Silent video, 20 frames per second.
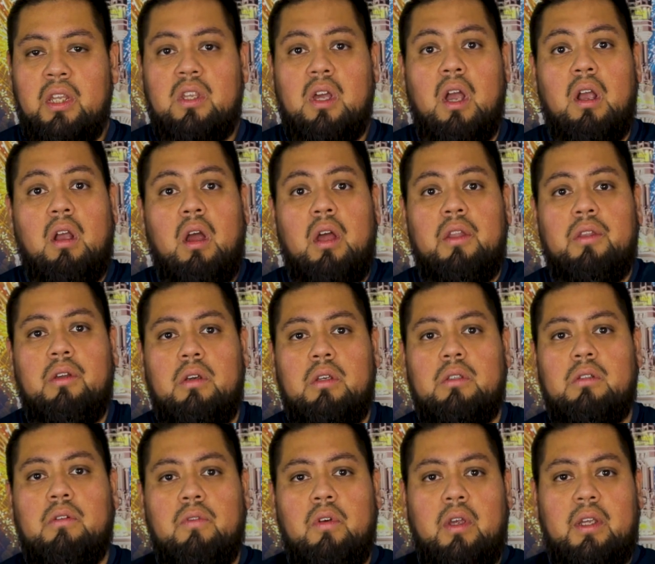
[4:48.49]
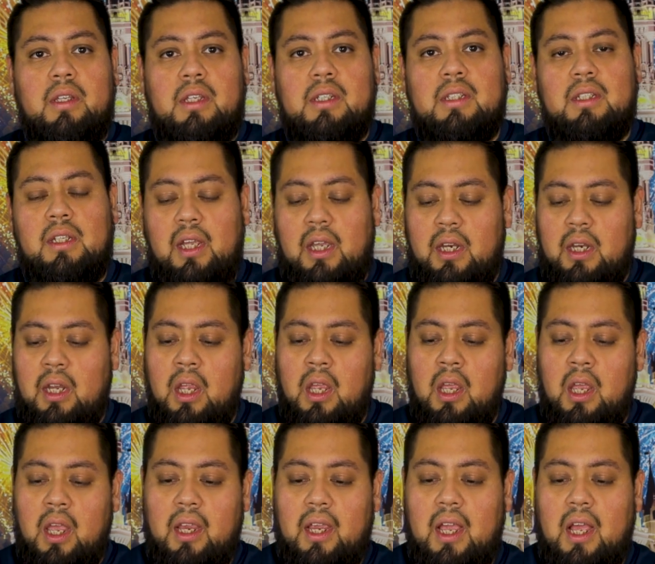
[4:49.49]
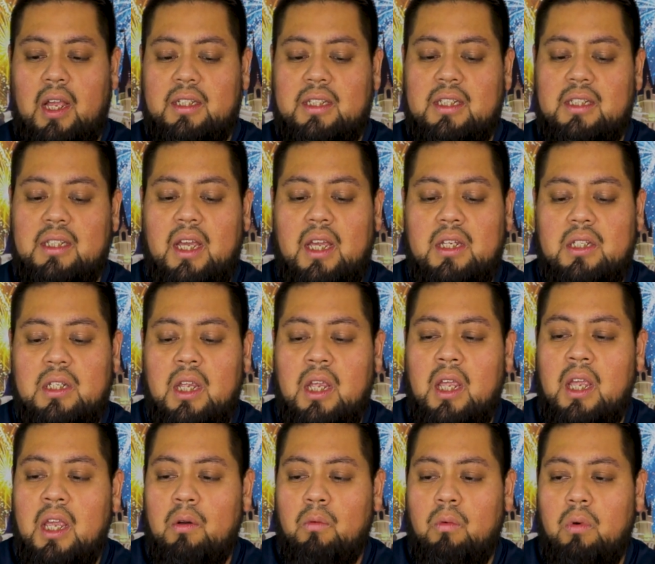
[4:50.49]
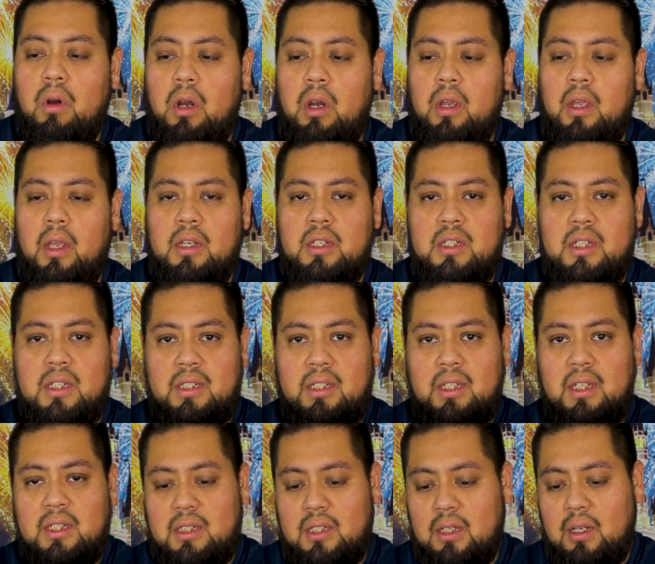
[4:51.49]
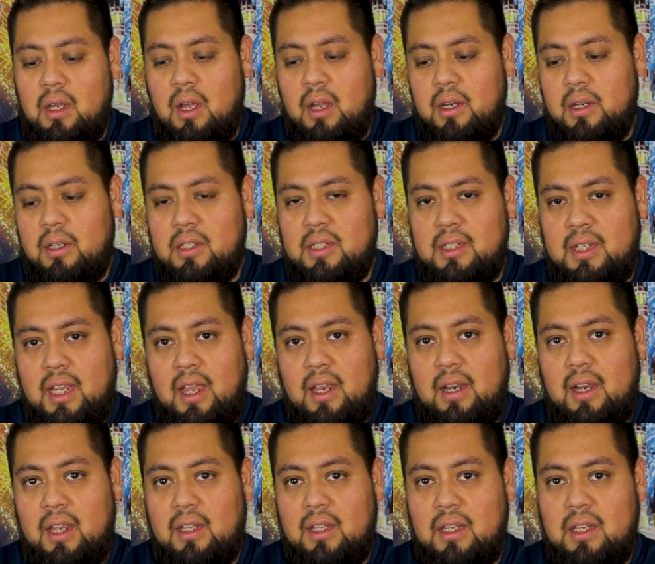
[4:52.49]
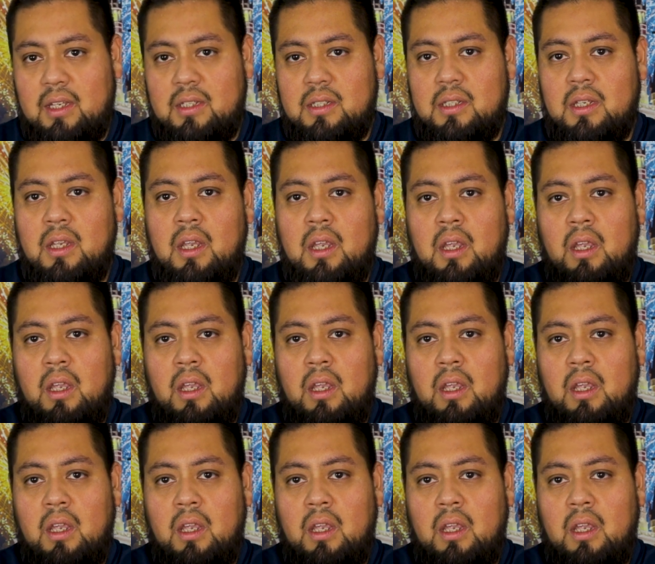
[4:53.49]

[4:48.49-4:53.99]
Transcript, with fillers: Dok Ondar's over at Disneyland and Galaxy's Edge, where it just sits on the stand like this,